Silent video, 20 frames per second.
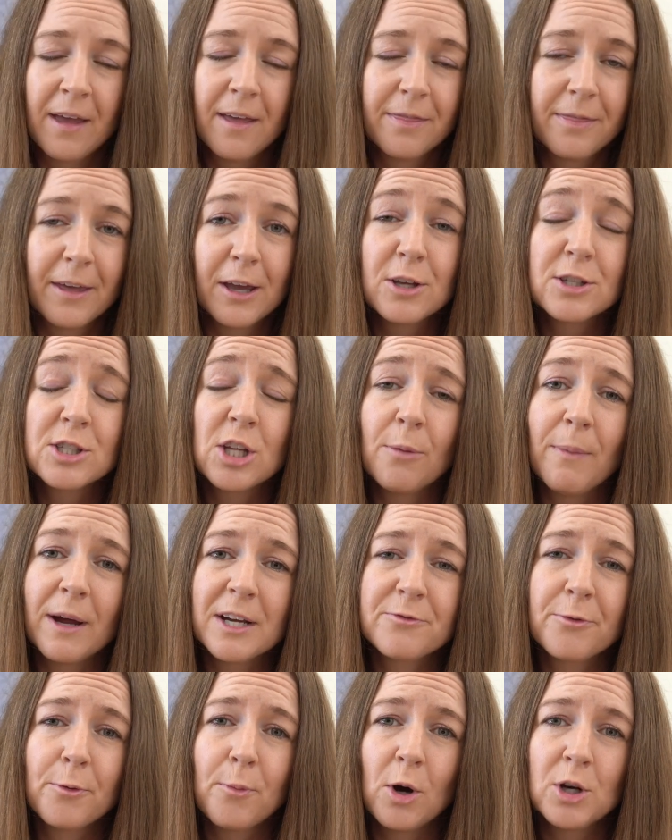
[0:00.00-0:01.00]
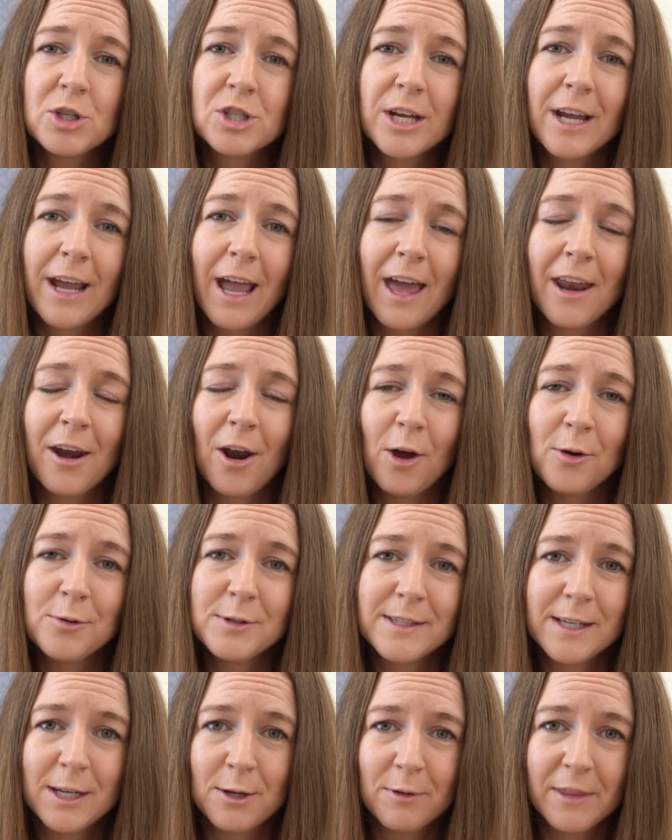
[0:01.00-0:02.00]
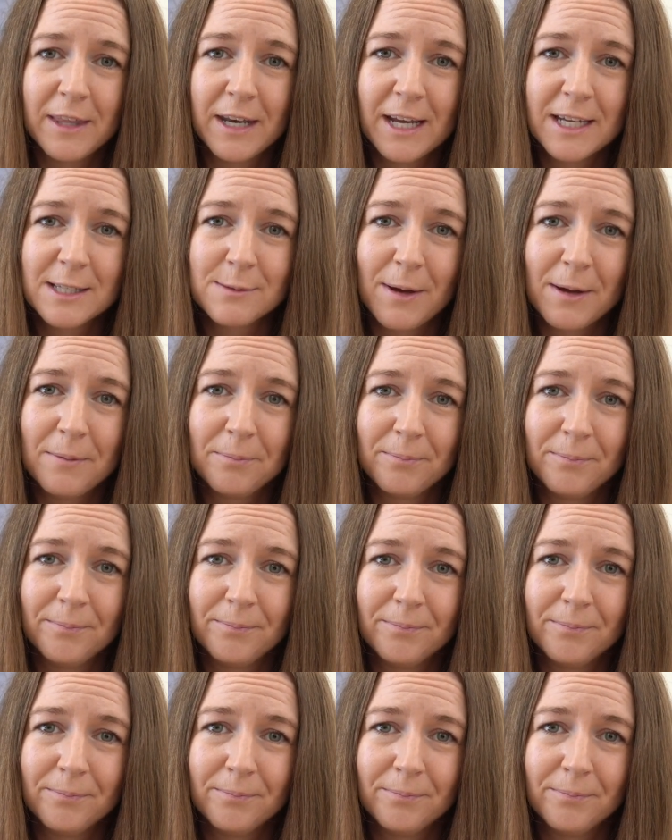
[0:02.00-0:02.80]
Thank you so much for watching, and I'll see you in the next one.